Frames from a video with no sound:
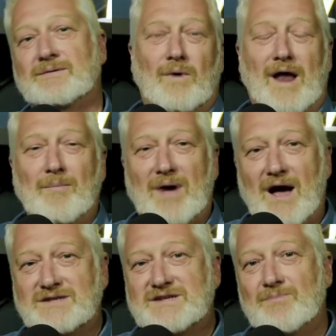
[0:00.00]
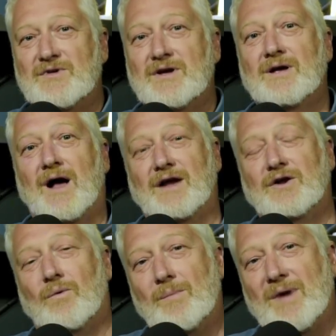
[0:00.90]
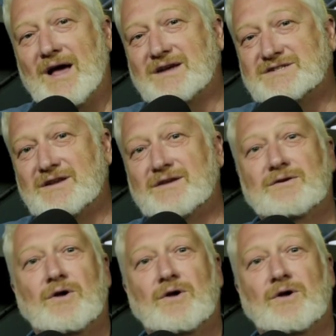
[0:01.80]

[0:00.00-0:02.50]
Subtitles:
When I'm buying something, I know what my exit